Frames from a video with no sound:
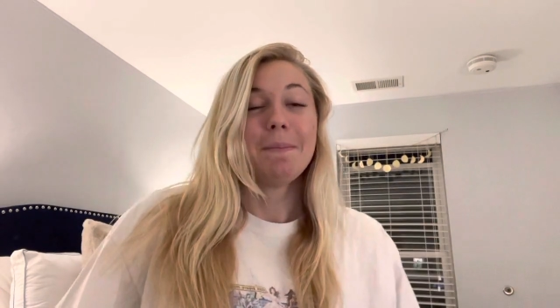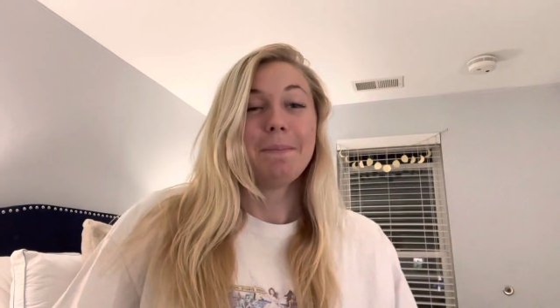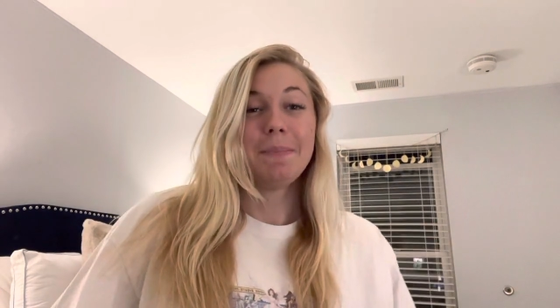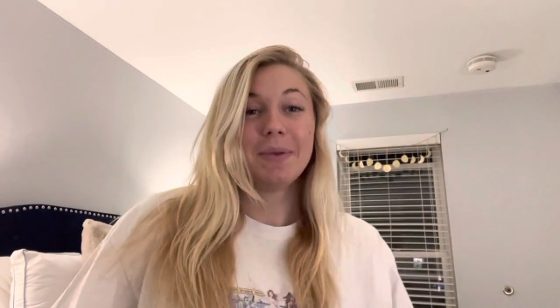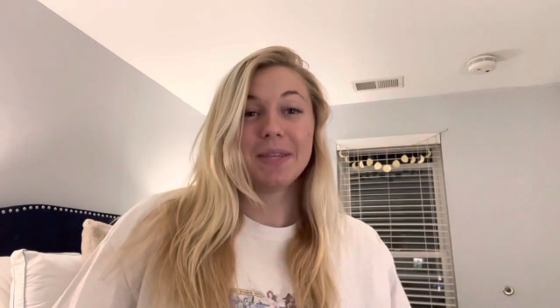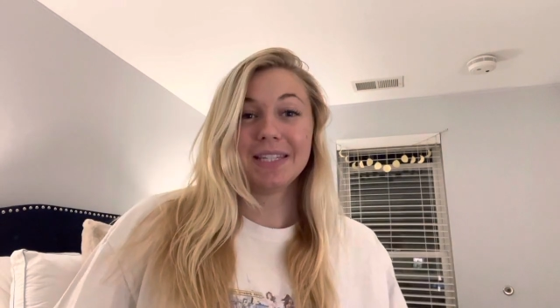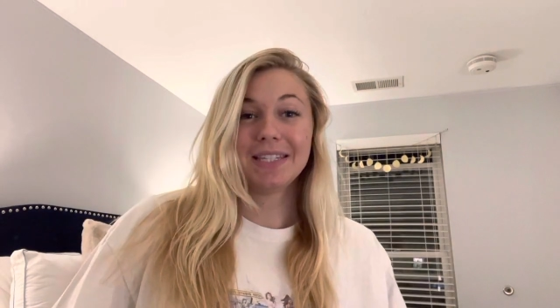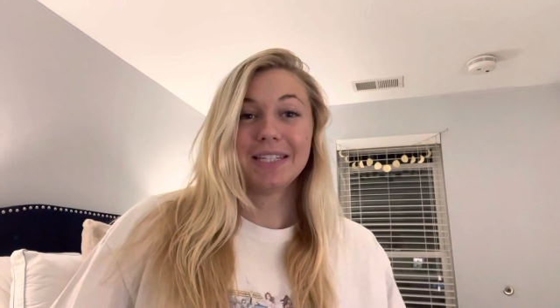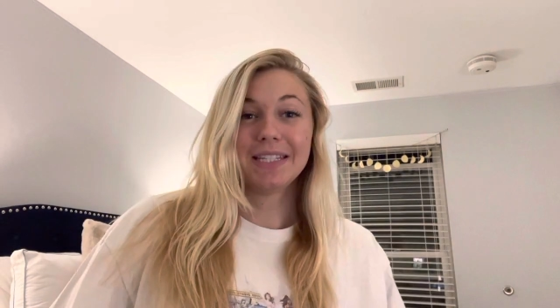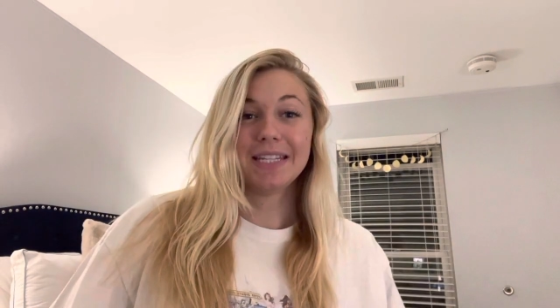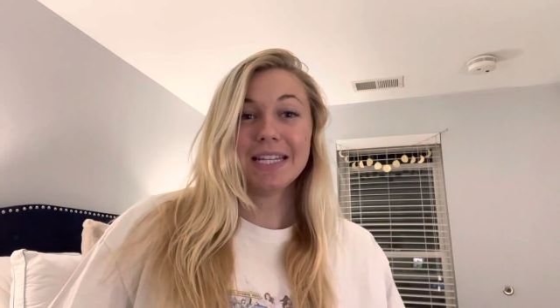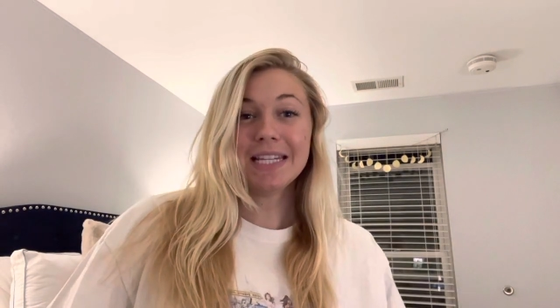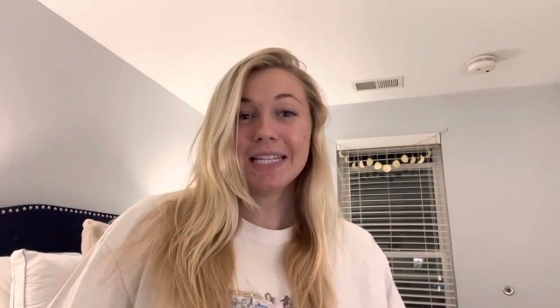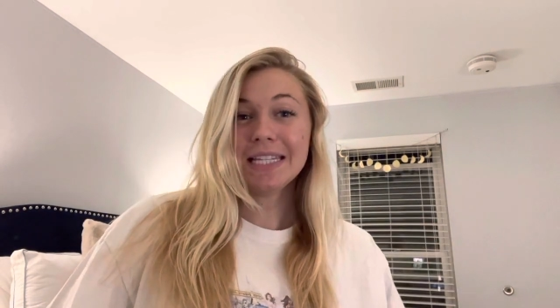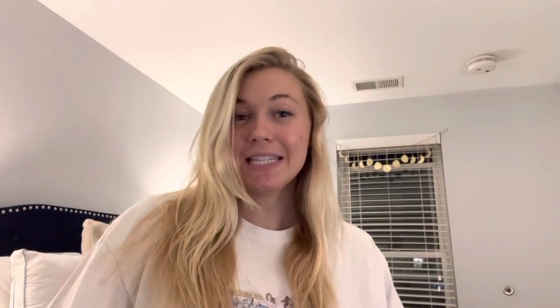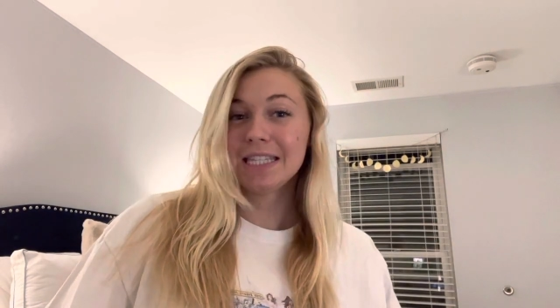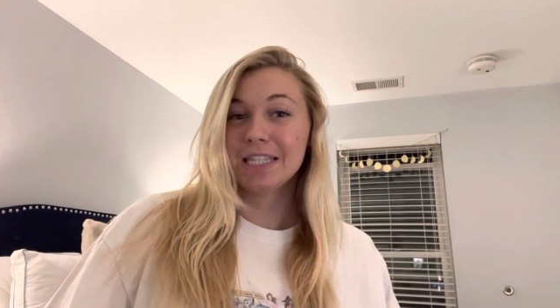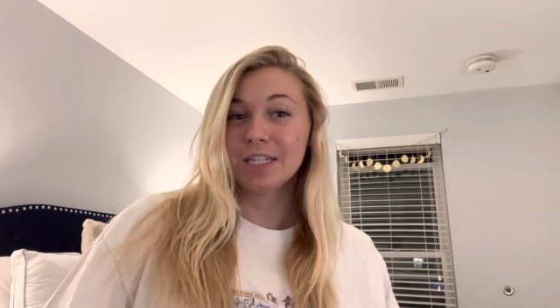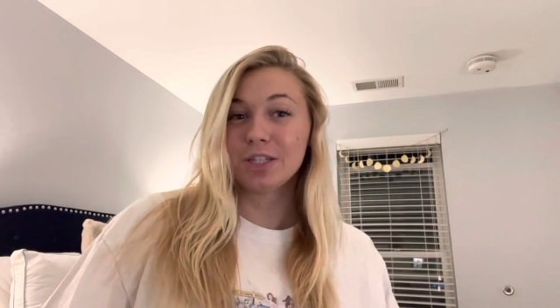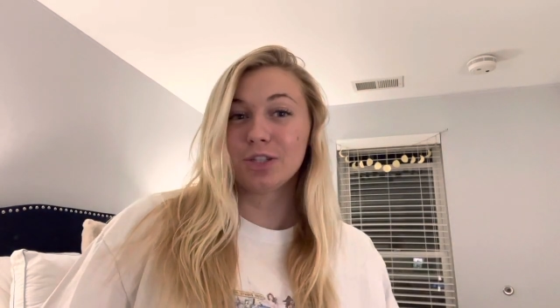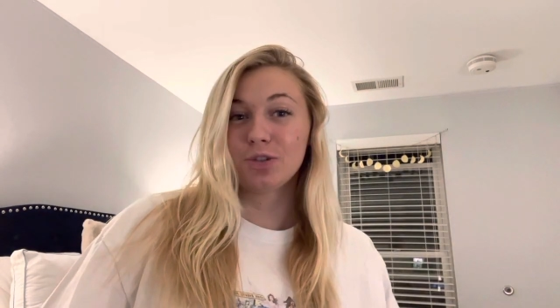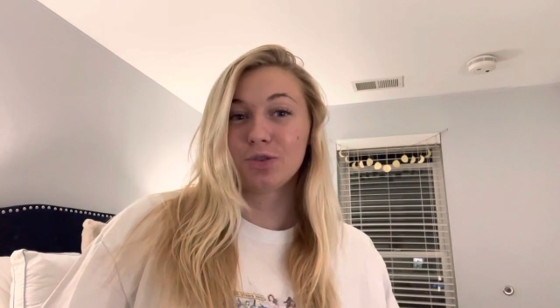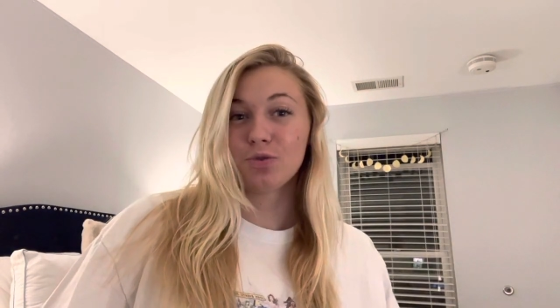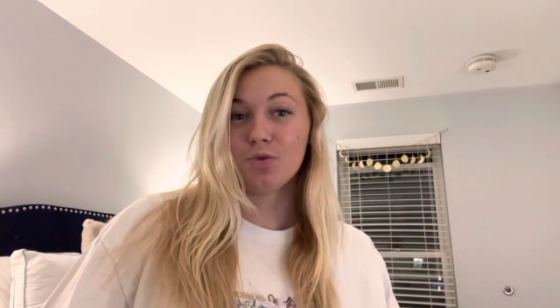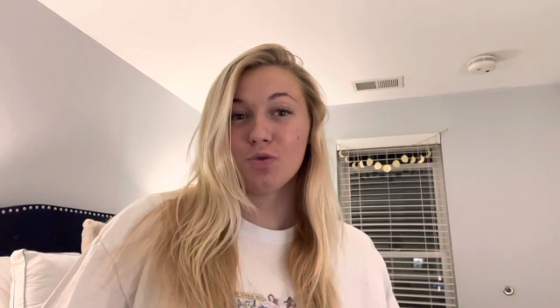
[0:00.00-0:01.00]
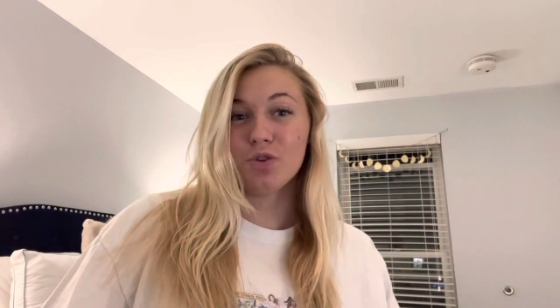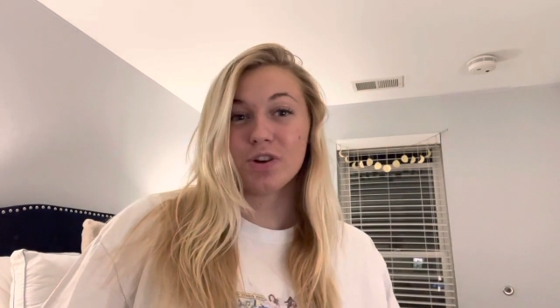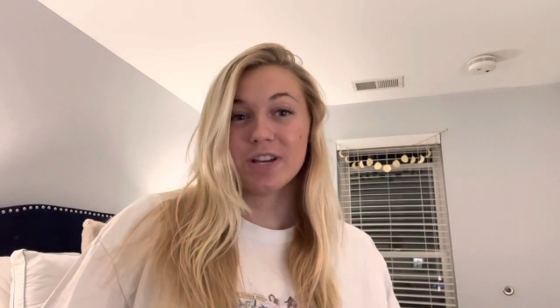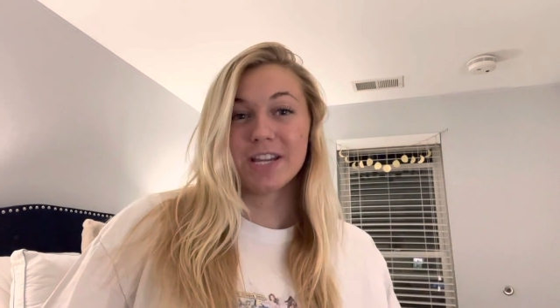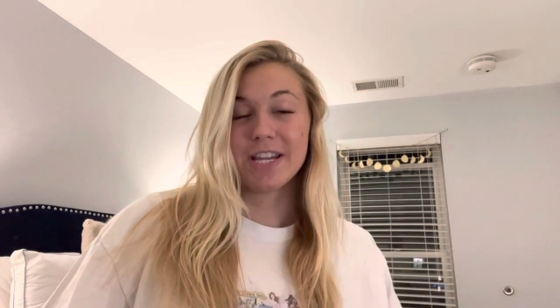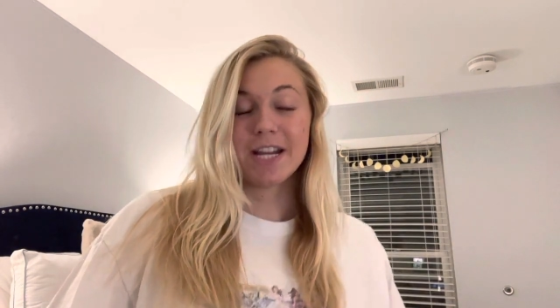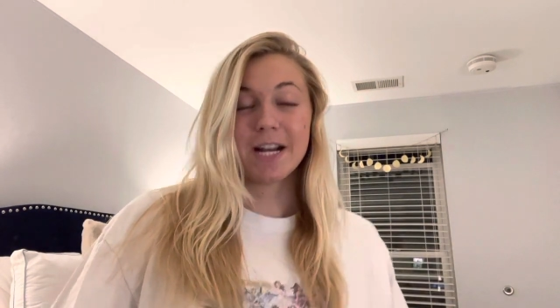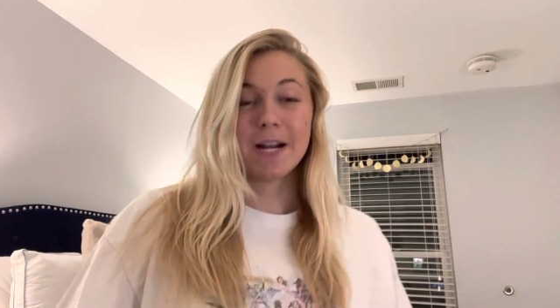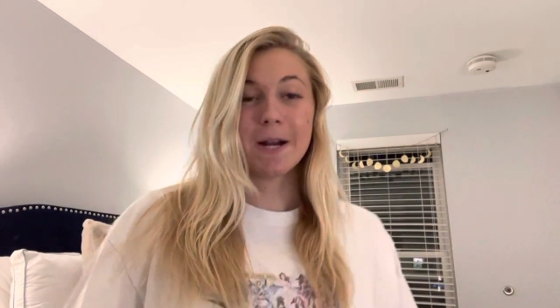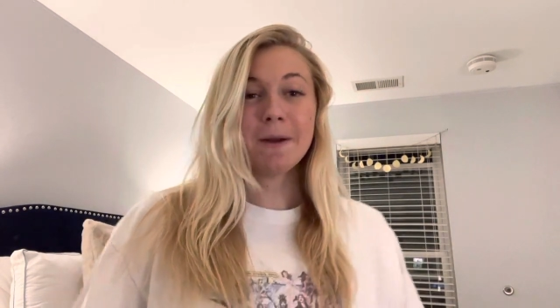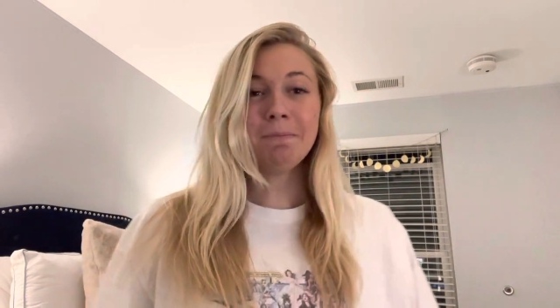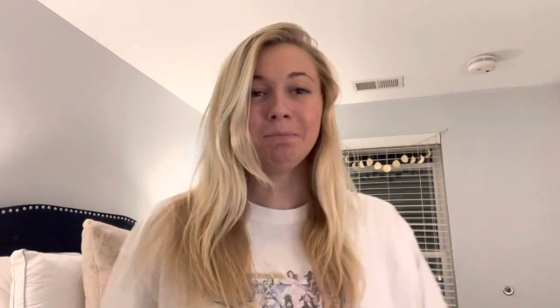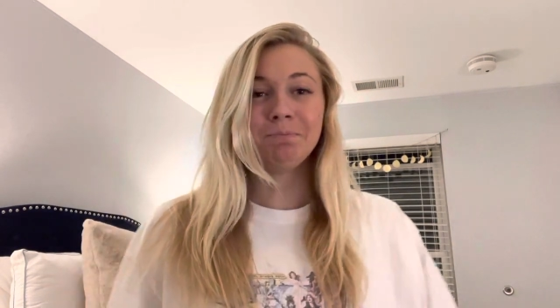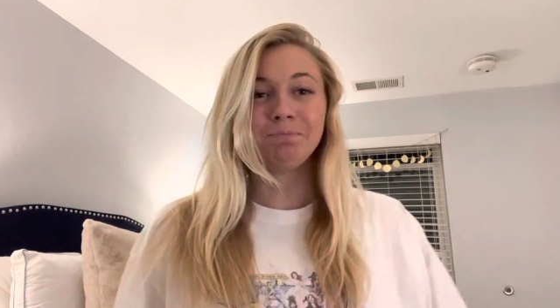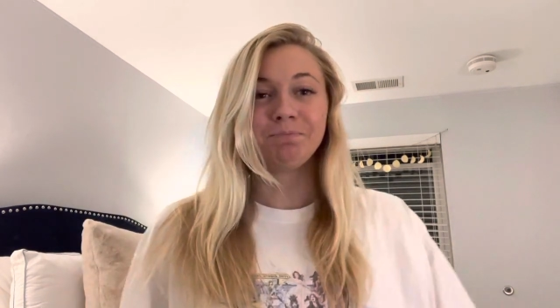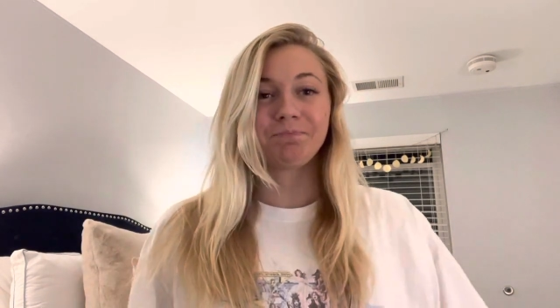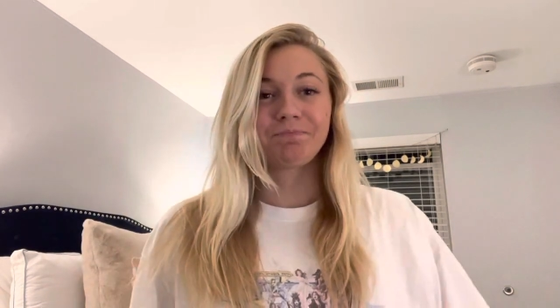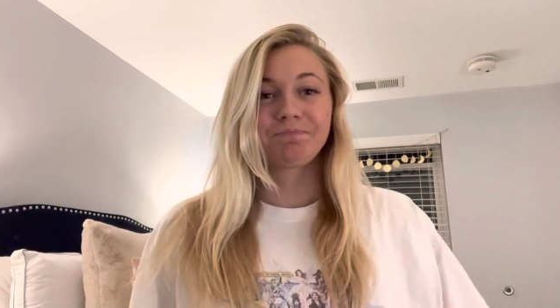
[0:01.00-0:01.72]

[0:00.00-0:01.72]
Business, the school here.